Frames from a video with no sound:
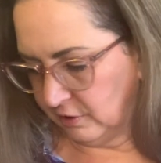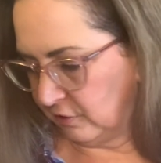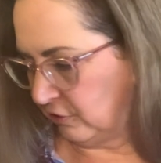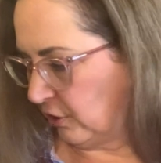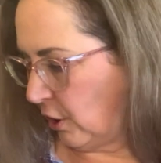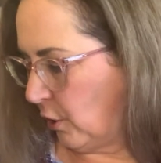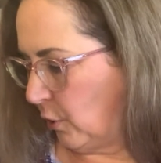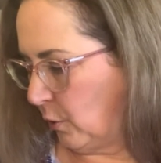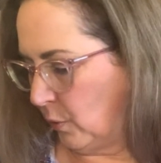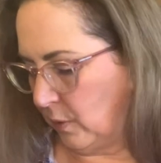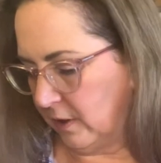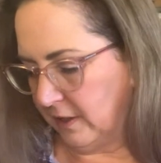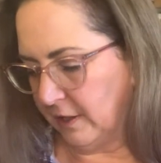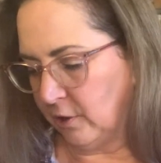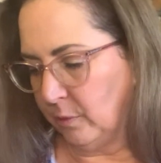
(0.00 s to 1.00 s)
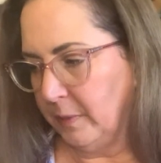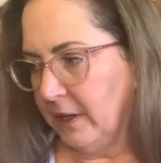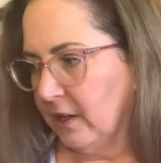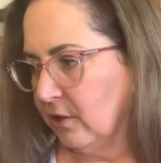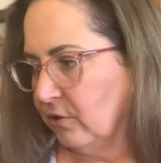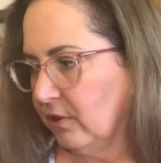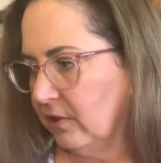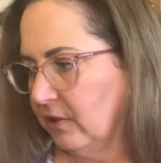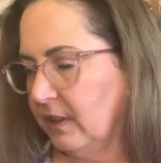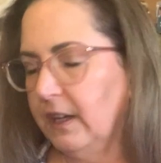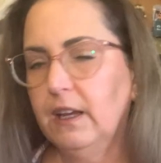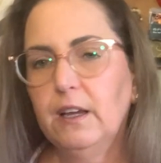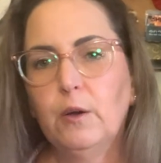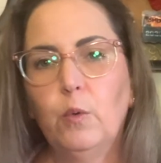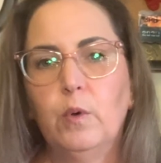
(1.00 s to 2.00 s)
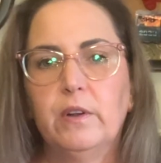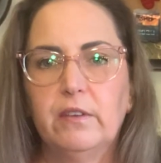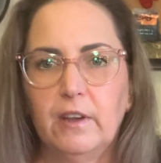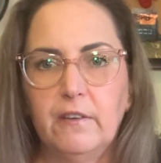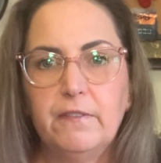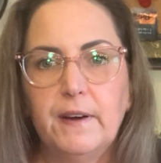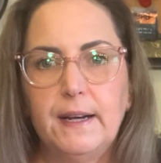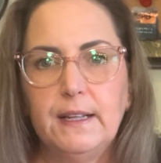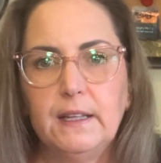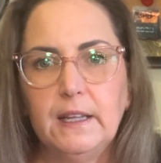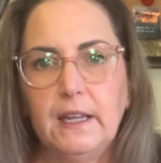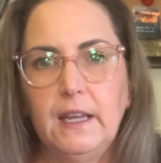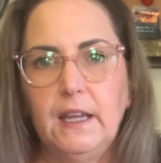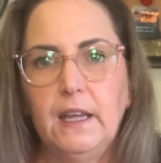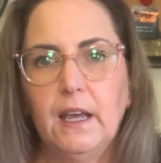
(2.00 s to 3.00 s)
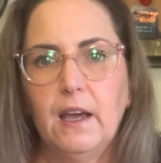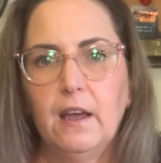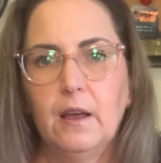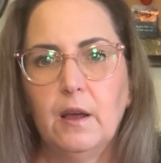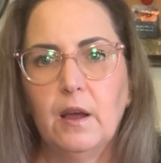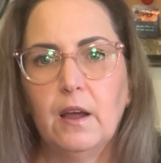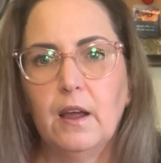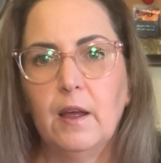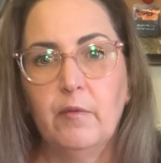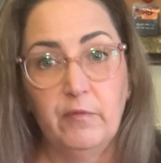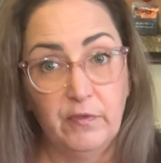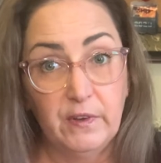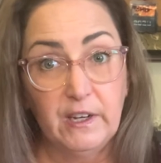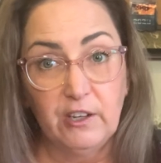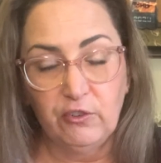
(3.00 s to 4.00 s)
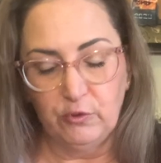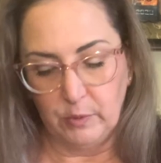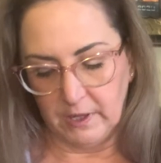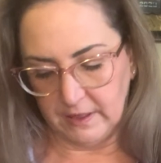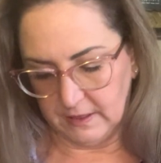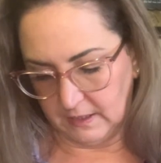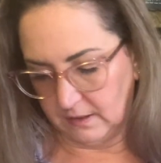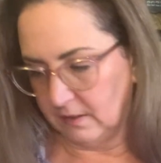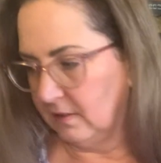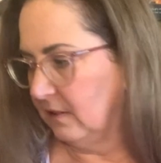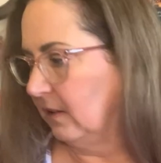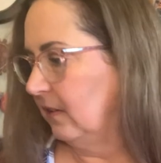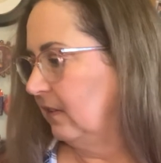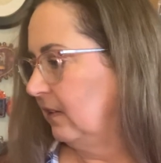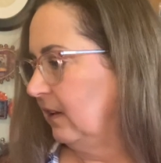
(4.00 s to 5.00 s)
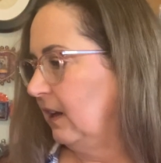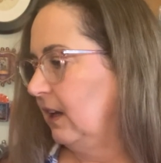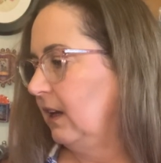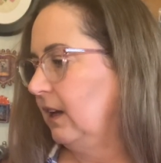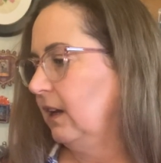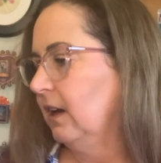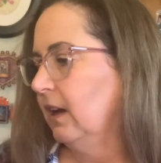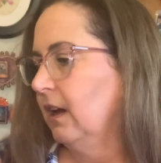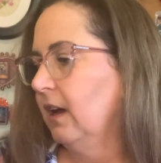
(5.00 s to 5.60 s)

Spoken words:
So it'll be interesting once I finally am finished with this to see